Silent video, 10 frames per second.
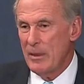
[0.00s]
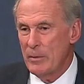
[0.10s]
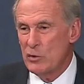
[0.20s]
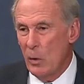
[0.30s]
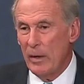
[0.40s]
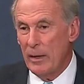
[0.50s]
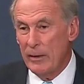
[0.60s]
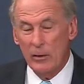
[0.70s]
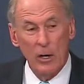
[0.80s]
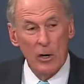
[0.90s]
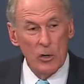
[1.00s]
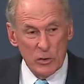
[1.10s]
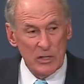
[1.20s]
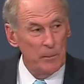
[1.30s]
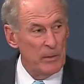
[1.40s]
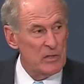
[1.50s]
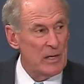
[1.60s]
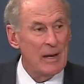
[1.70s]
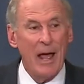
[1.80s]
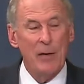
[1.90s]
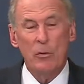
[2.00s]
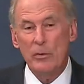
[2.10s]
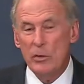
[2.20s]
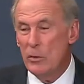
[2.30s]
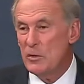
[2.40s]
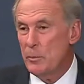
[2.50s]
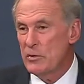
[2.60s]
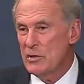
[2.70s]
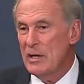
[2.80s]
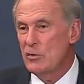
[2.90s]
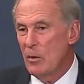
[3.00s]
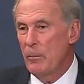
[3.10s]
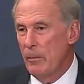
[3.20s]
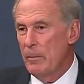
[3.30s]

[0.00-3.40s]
the majority leader, who simply said, I will use procedural